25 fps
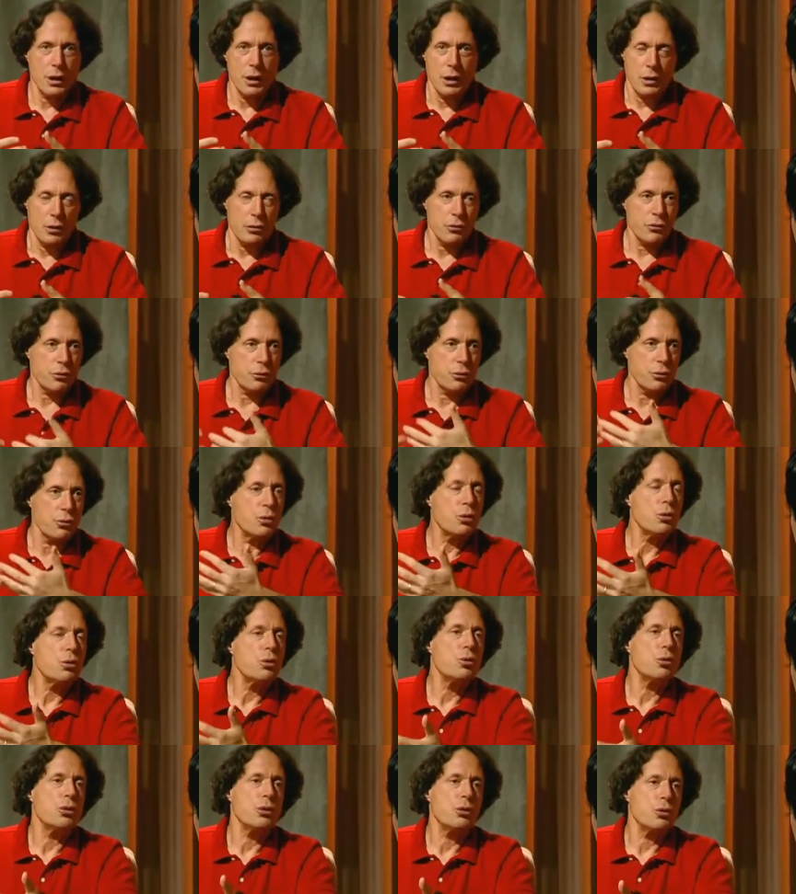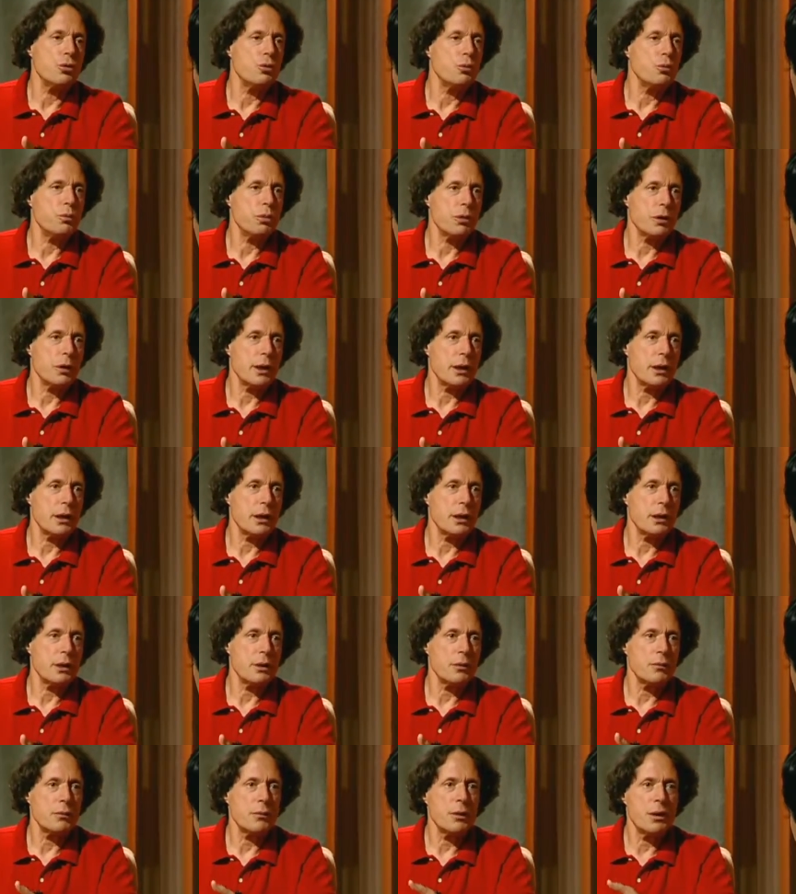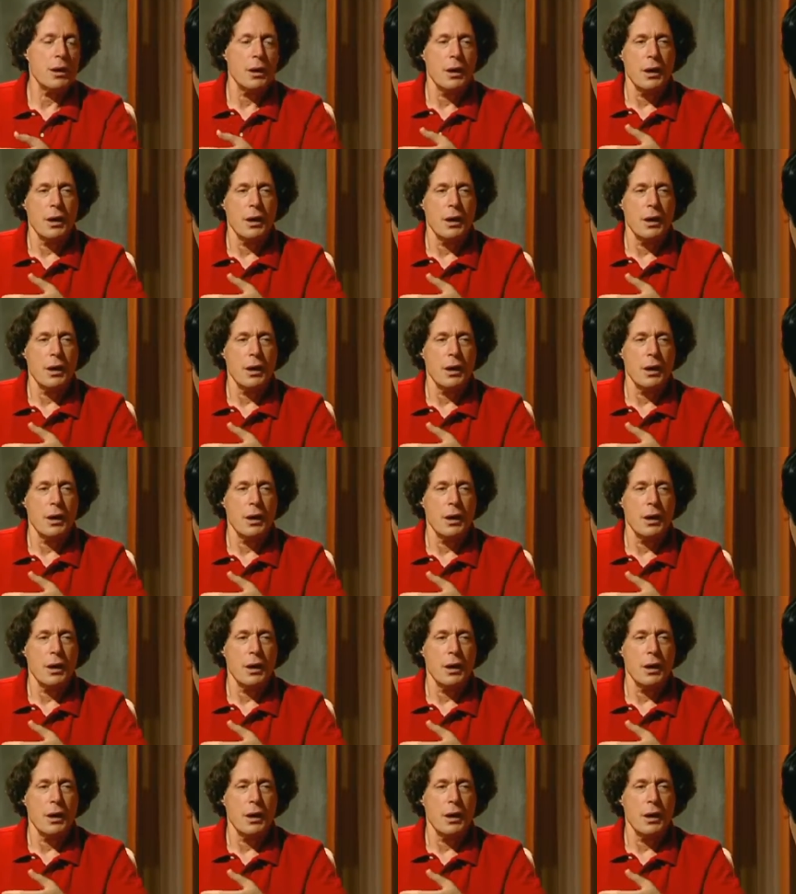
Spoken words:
through who you blame,